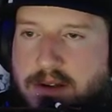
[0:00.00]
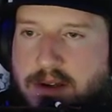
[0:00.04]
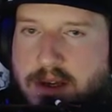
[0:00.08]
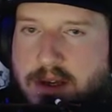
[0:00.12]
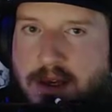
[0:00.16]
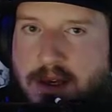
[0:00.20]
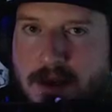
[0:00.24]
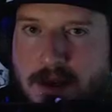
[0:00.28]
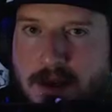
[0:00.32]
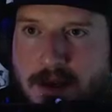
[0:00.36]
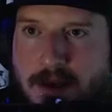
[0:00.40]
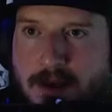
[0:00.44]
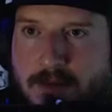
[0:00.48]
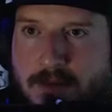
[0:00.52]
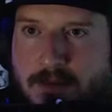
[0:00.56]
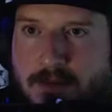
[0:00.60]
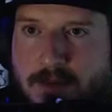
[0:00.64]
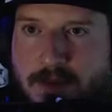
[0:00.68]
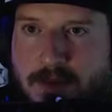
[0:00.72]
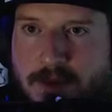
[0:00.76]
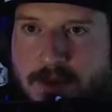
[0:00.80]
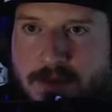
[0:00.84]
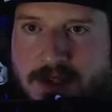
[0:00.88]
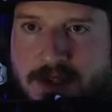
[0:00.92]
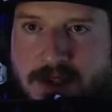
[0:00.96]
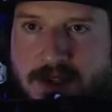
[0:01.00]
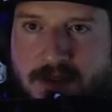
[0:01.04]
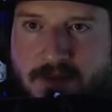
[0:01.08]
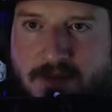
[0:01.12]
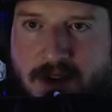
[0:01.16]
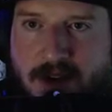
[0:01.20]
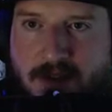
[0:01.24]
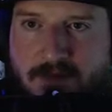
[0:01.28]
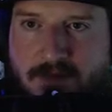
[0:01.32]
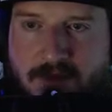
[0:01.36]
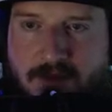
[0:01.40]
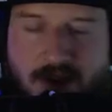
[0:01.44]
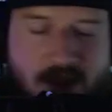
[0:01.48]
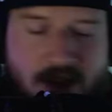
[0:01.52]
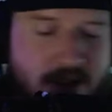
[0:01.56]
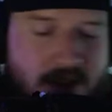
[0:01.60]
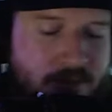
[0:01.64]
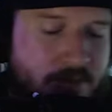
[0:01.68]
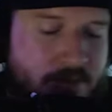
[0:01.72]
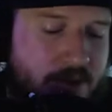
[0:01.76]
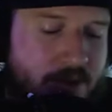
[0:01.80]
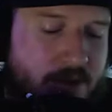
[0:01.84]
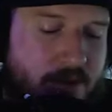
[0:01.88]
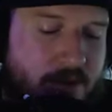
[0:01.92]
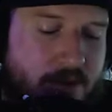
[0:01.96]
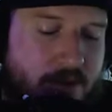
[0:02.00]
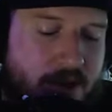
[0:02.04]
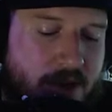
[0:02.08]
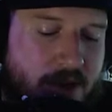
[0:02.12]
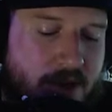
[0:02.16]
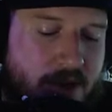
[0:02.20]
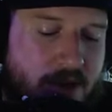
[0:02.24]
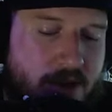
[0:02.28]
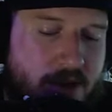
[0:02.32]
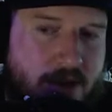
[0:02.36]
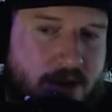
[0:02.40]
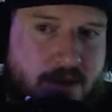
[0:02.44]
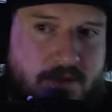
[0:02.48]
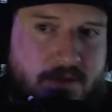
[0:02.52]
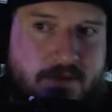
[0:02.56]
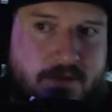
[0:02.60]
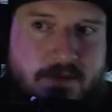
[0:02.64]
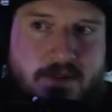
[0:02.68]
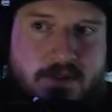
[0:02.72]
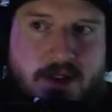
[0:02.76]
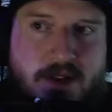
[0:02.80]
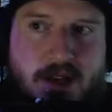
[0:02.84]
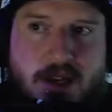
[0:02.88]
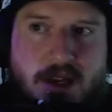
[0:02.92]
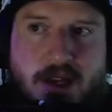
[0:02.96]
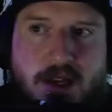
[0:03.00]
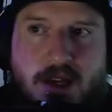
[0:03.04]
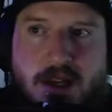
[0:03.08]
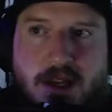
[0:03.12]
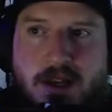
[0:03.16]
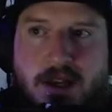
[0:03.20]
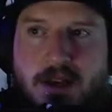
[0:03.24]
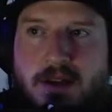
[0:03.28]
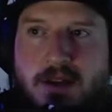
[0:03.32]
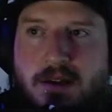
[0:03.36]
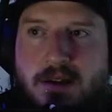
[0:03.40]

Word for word: um, let me see if I can find them real quick. Unfinished